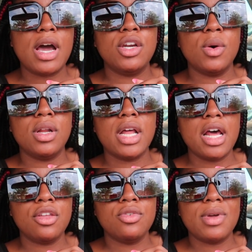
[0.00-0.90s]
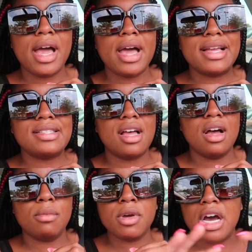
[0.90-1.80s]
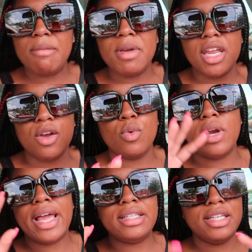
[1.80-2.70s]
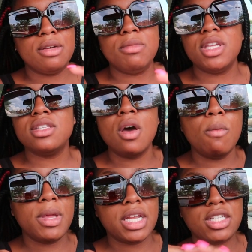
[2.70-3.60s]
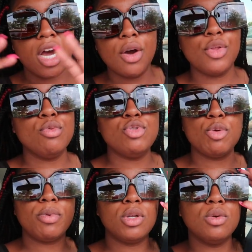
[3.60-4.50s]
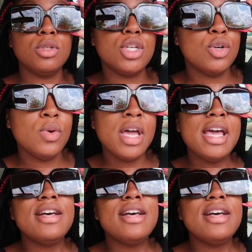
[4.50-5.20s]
I know a lot of you guys commented or like DM me and told me that y'all use super glue too.